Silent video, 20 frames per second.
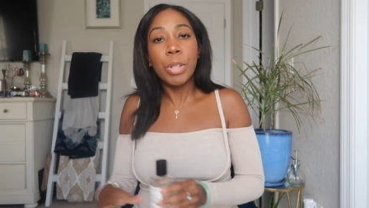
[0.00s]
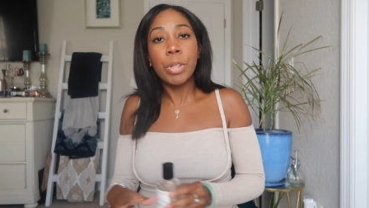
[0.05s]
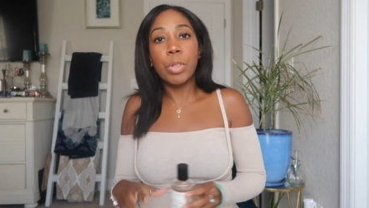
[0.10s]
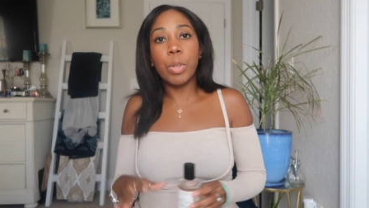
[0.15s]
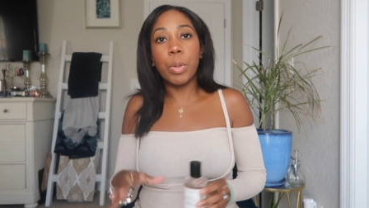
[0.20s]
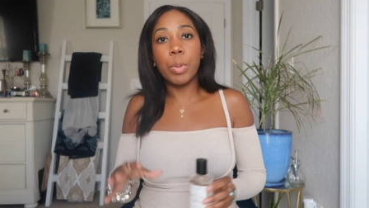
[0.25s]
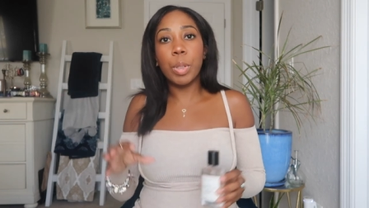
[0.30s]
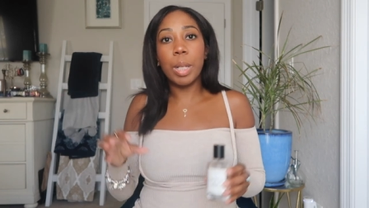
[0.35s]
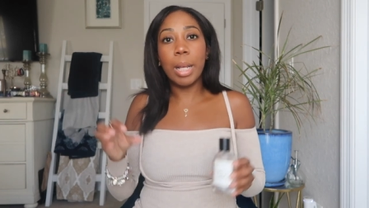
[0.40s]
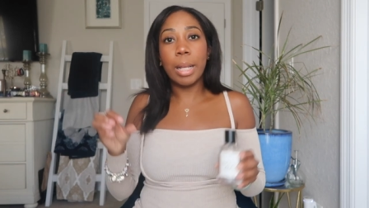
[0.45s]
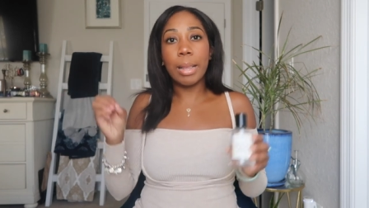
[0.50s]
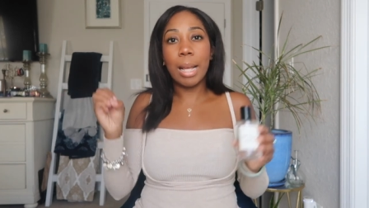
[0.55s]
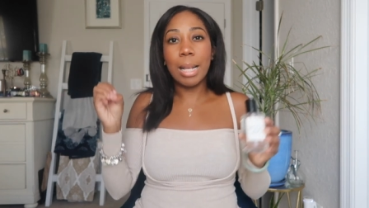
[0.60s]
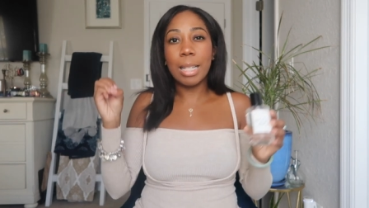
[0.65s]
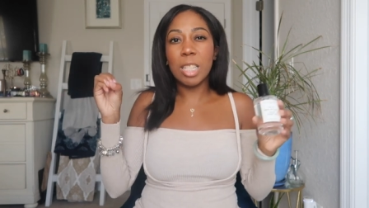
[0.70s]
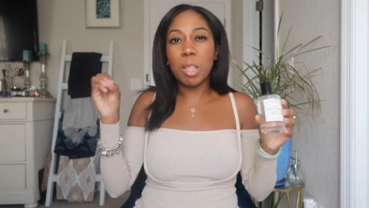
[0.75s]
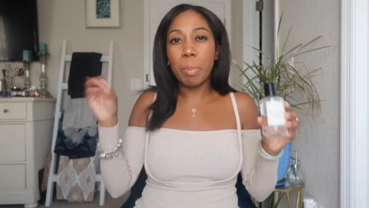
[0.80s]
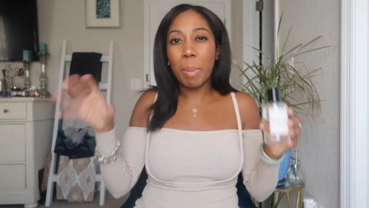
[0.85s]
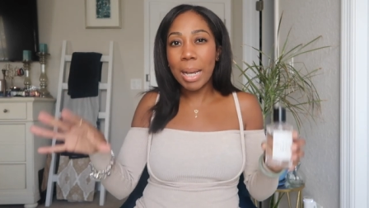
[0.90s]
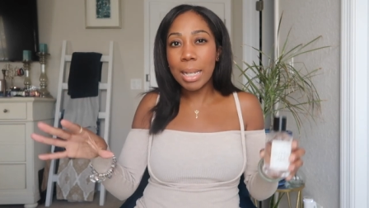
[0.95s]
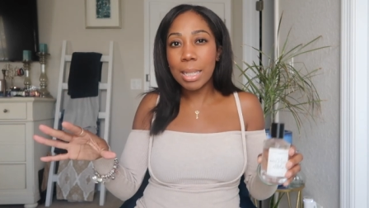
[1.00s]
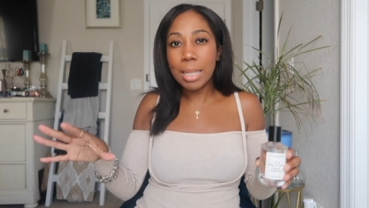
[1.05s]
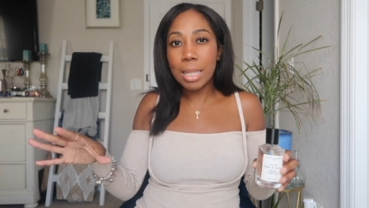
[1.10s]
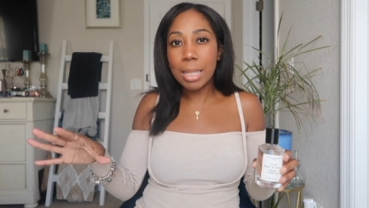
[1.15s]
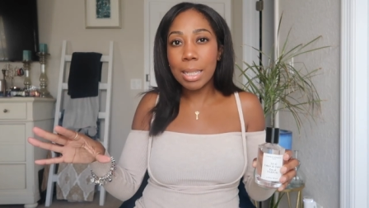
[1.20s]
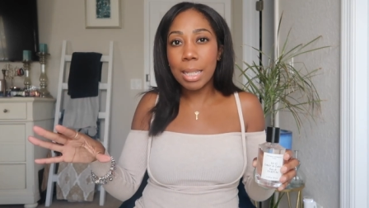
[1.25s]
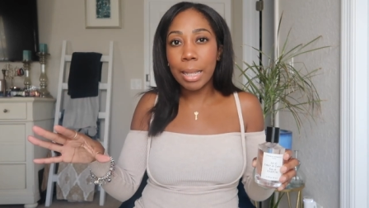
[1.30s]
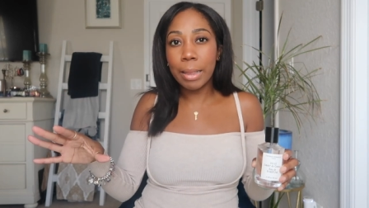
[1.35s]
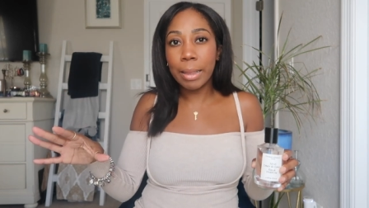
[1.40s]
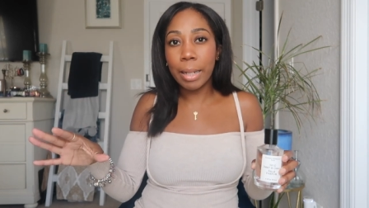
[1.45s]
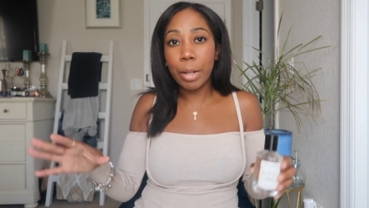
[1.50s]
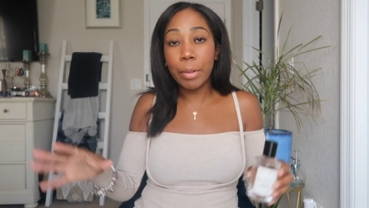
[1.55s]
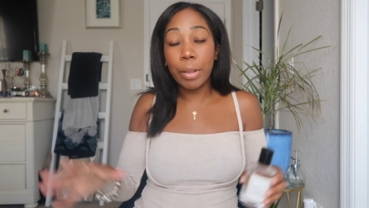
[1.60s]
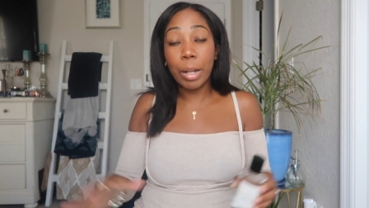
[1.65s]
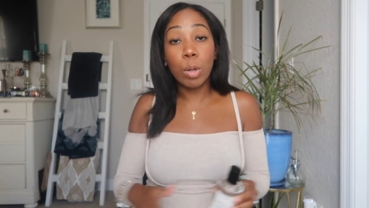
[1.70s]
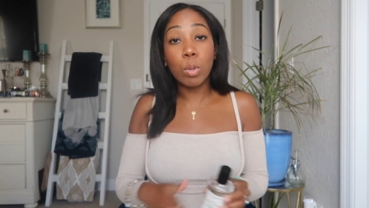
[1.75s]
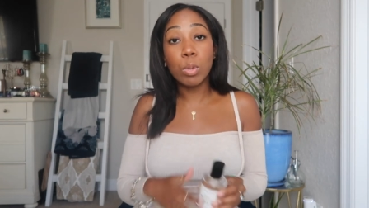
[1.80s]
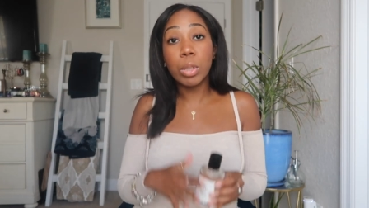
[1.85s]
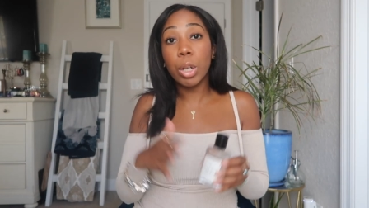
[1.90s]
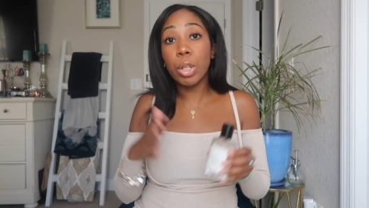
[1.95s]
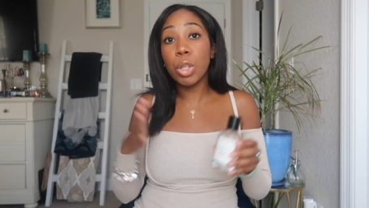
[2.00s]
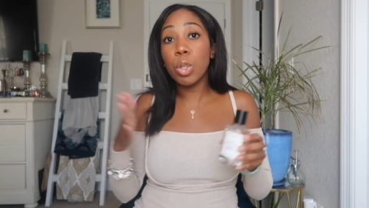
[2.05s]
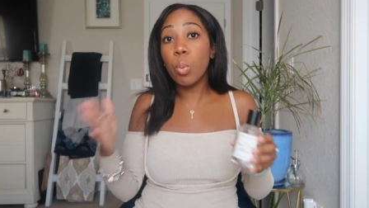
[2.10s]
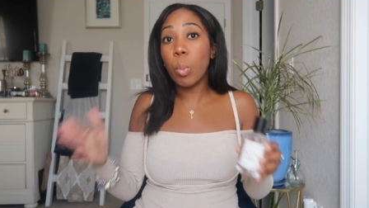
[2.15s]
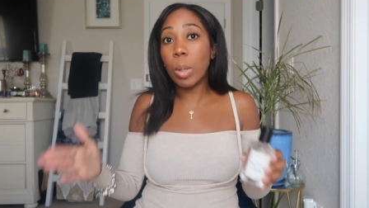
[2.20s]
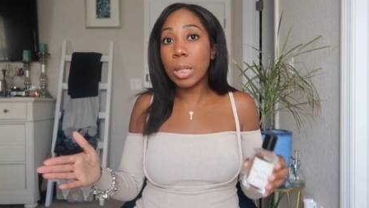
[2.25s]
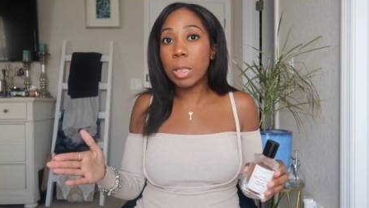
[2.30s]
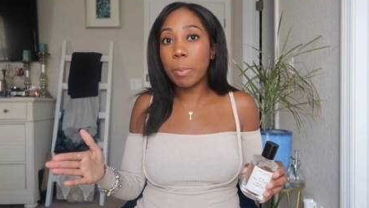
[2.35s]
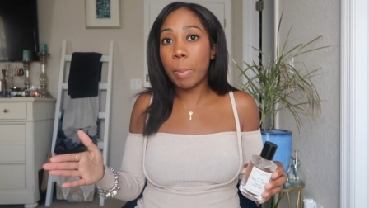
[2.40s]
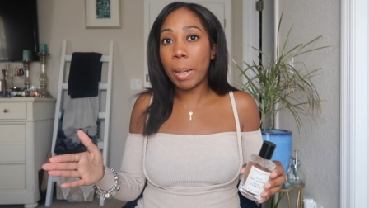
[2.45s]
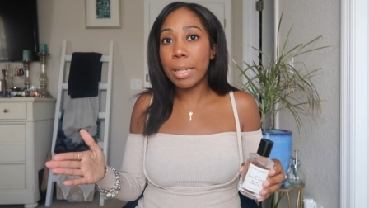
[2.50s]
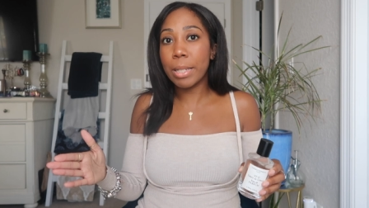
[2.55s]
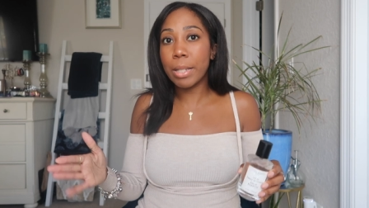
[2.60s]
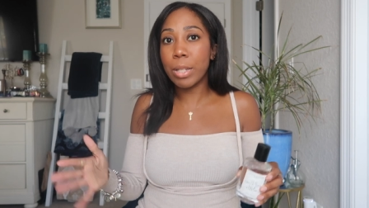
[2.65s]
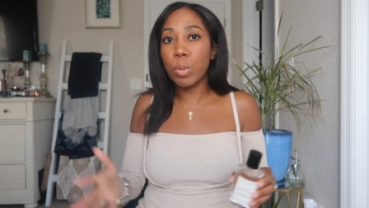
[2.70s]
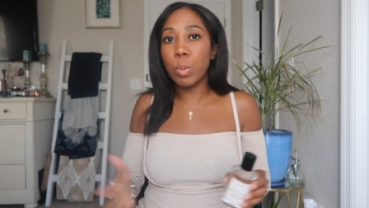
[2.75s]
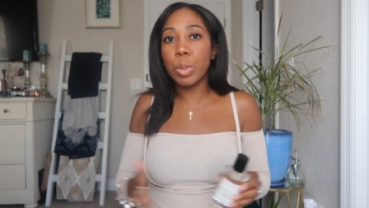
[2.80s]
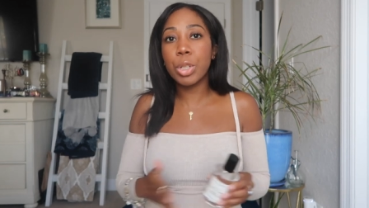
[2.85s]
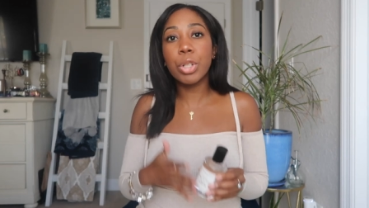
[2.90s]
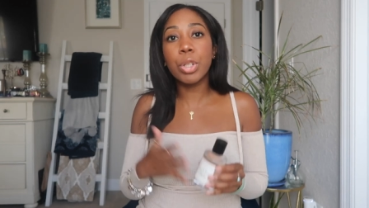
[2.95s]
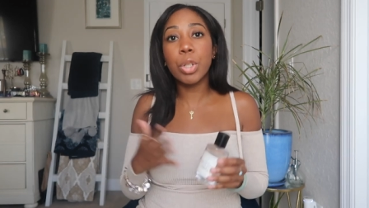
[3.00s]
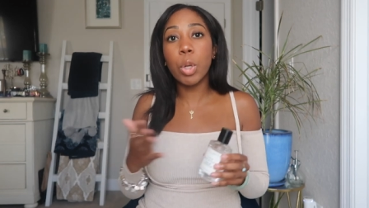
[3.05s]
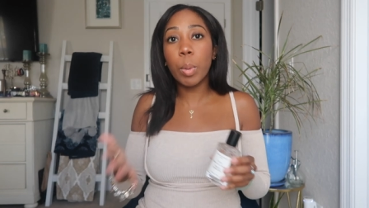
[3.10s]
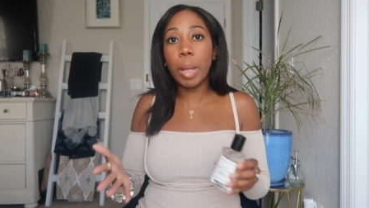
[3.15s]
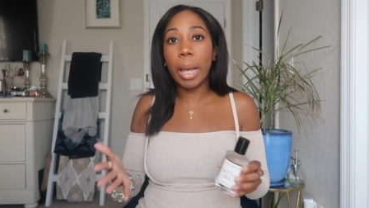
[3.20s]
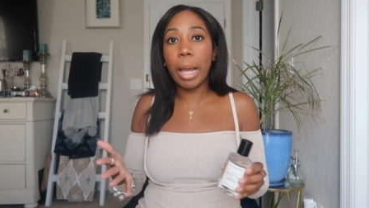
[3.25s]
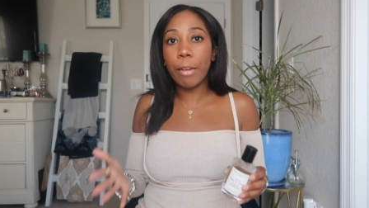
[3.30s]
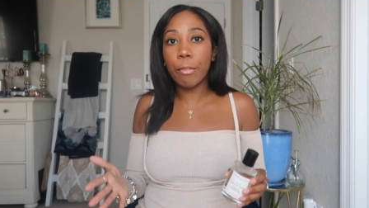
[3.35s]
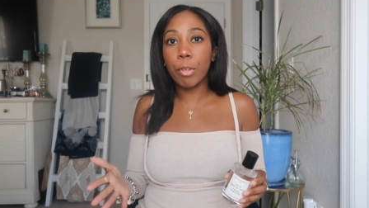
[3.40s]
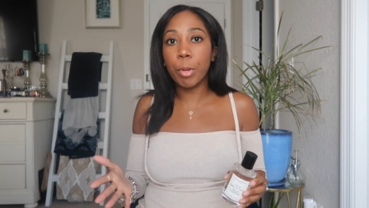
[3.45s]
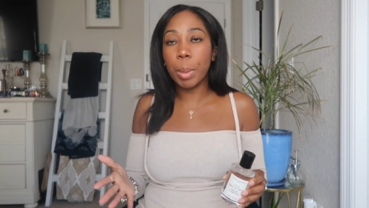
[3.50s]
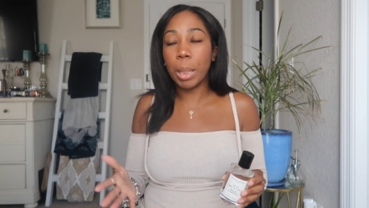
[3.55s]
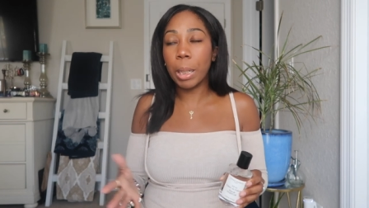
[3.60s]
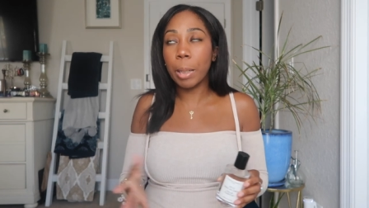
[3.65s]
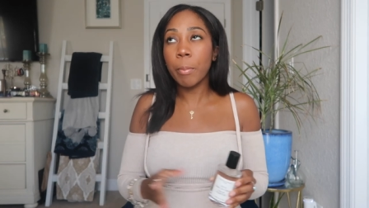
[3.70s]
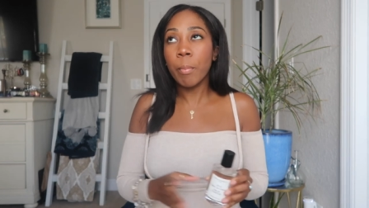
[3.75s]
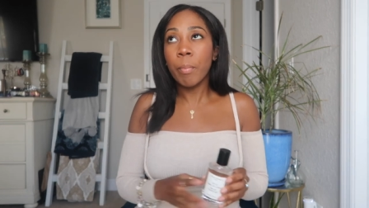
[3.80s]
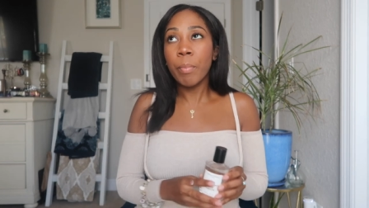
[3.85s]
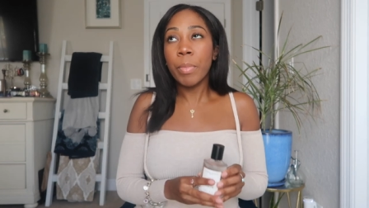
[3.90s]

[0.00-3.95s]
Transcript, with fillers: So you get that spices in there. They don't tell you what spices, which is okay for me.